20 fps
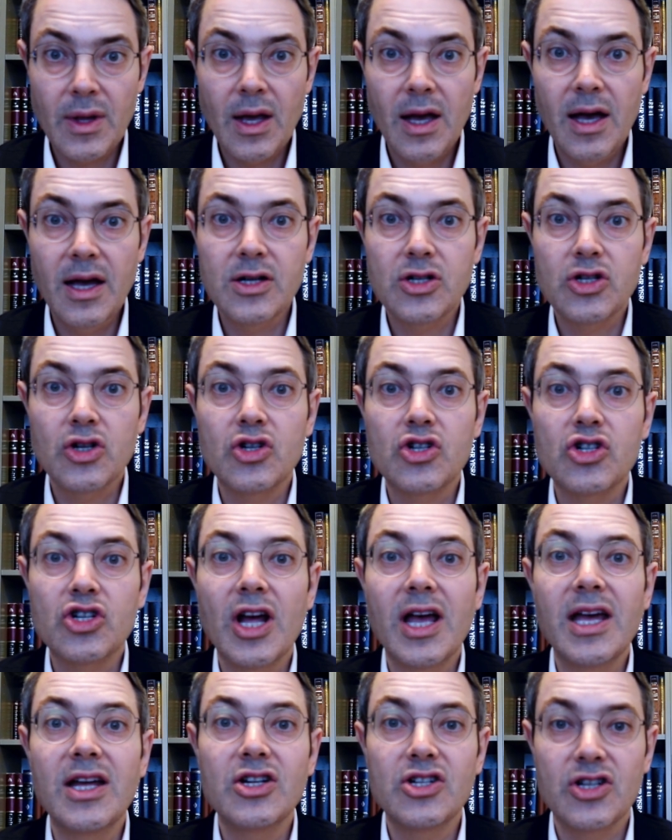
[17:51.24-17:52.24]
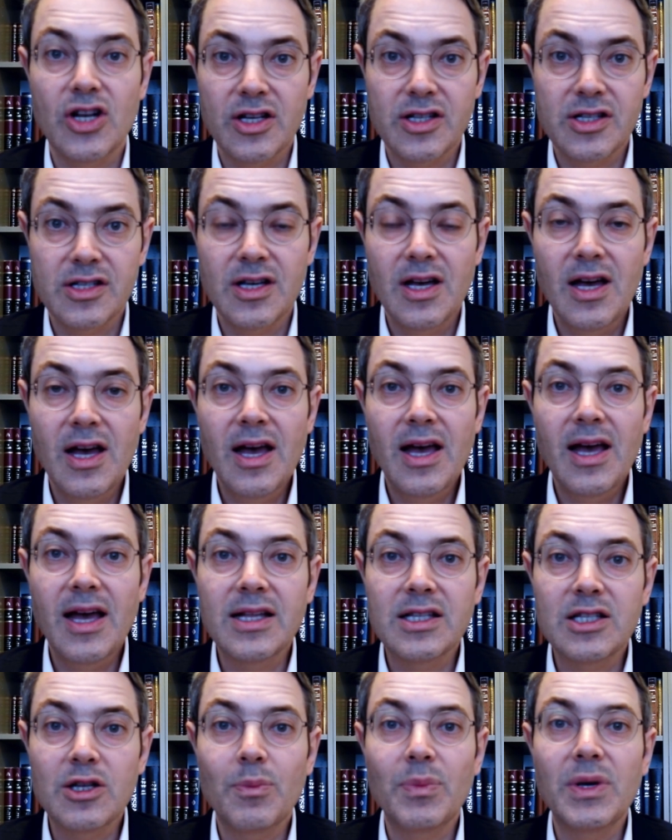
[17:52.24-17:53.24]
It should change us
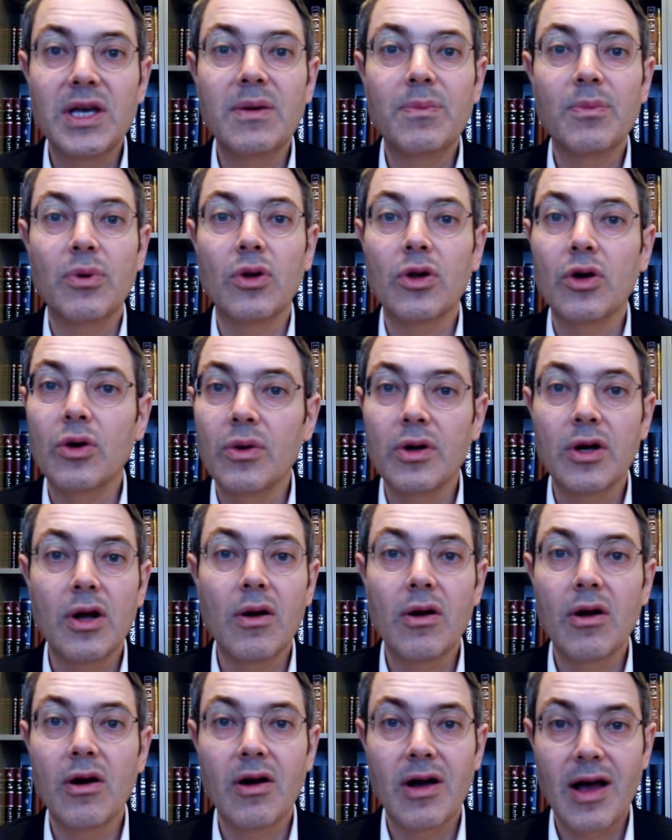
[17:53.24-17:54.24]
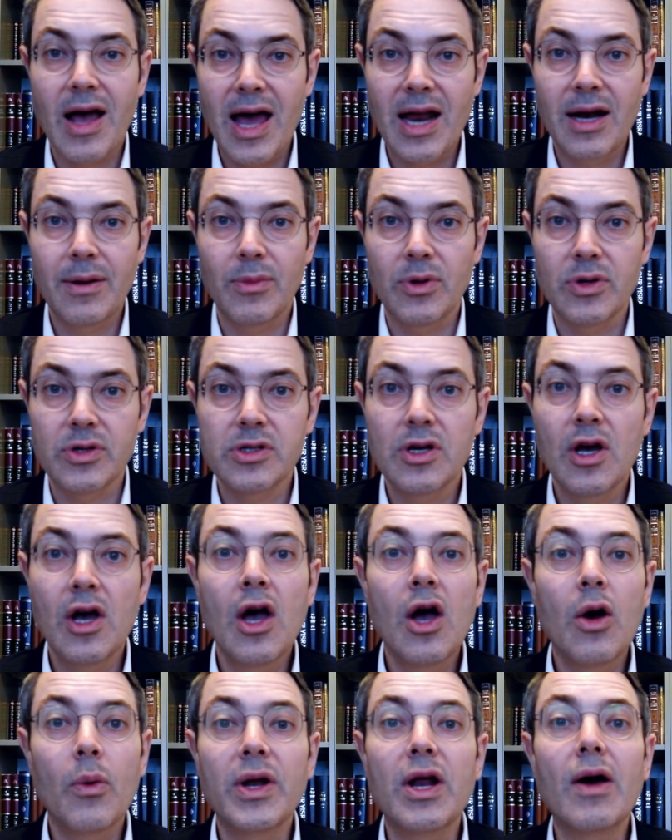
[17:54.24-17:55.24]
into people who are no longer animals.
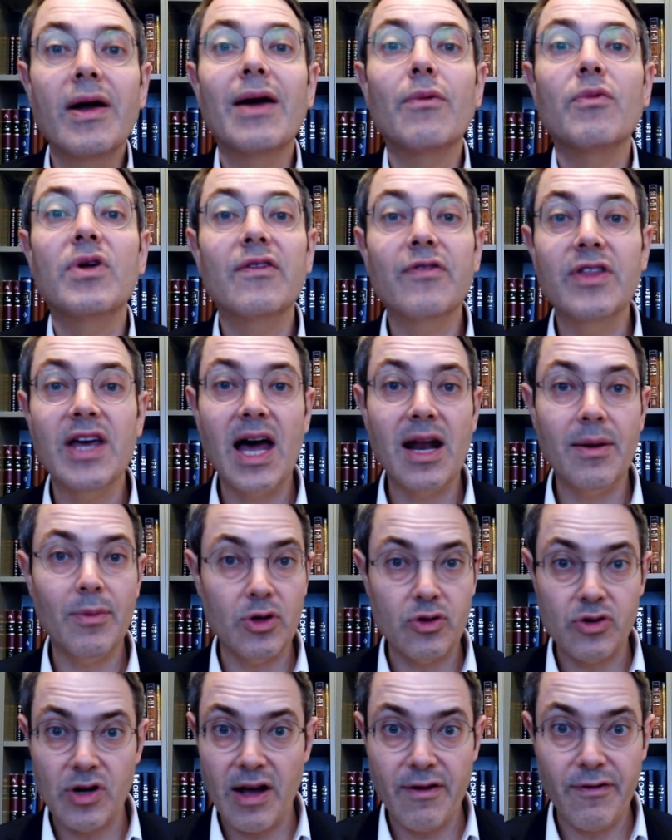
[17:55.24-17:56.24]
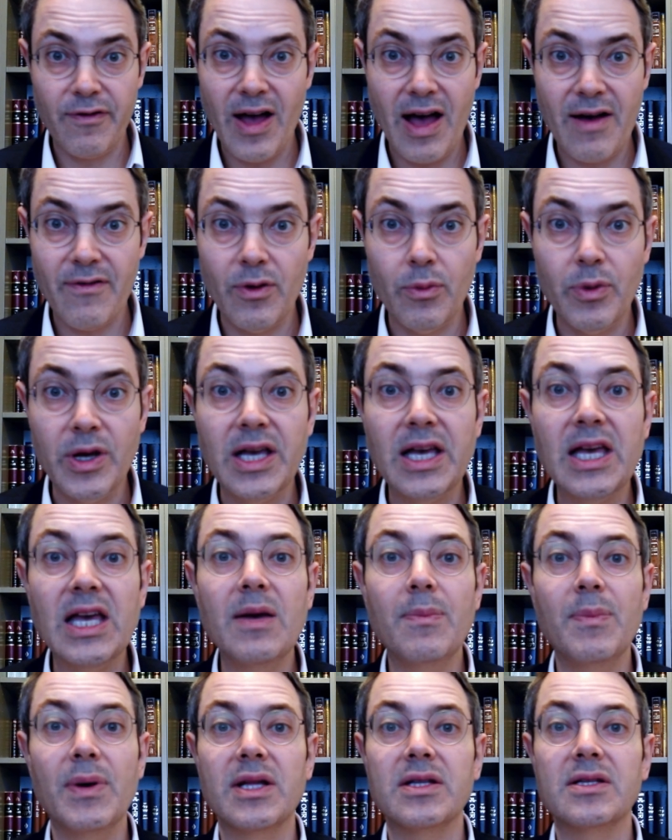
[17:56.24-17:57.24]
We don't get rid of the animal drive forever. We
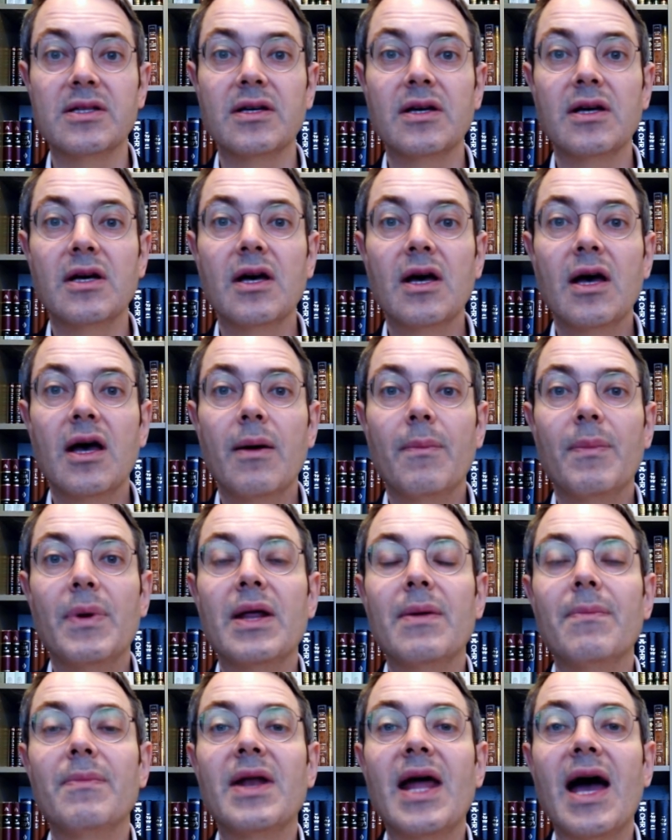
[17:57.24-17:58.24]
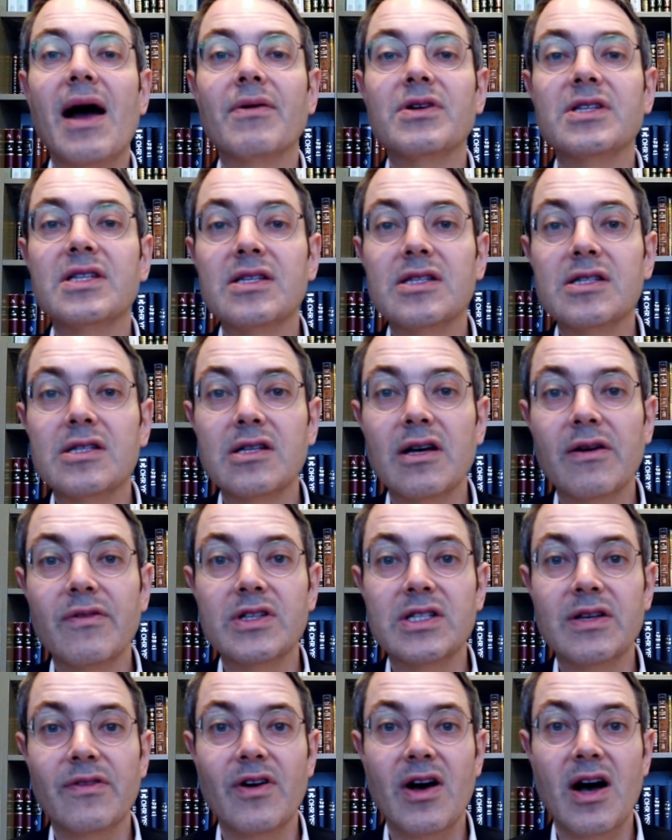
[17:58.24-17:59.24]
keep it. But it now is in
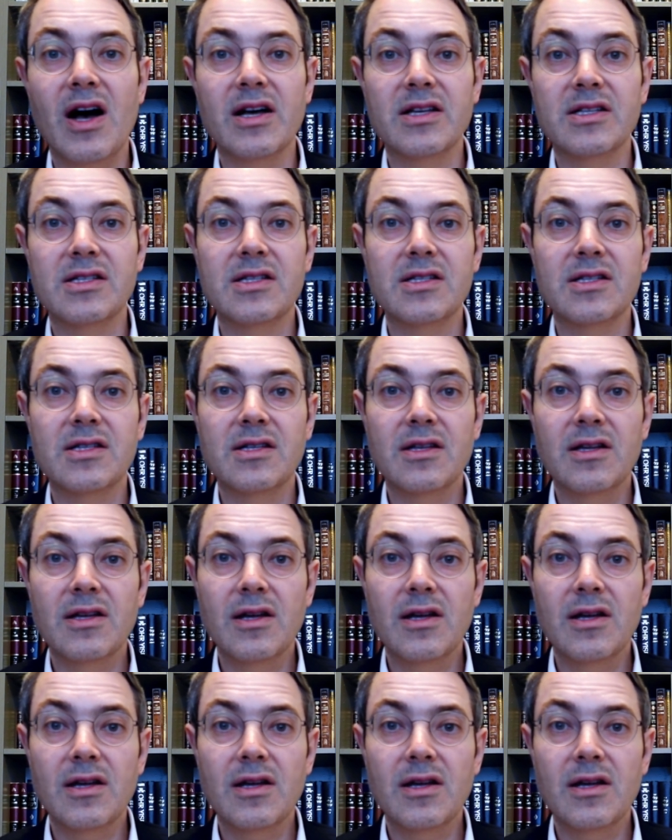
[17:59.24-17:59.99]
service of us,